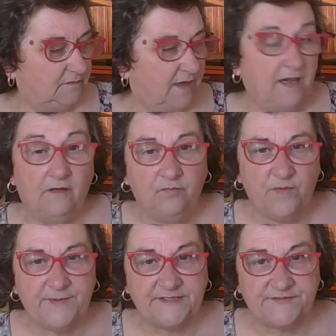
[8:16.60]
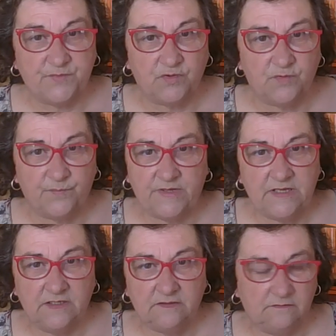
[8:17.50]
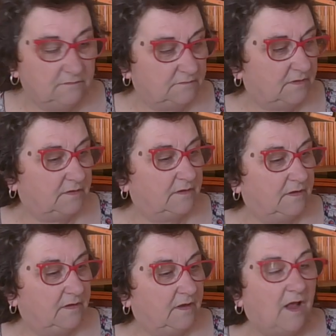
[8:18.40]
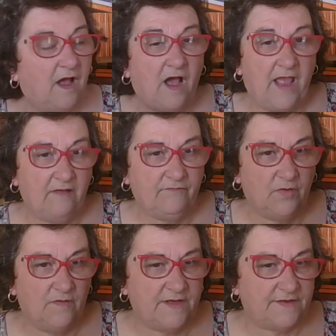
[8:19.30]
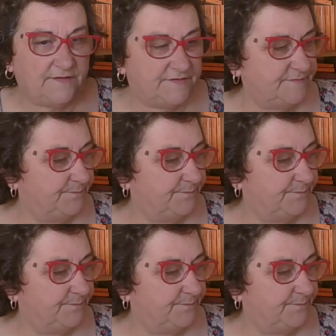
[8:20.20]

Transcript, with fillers: I love women's sport, but I have got this.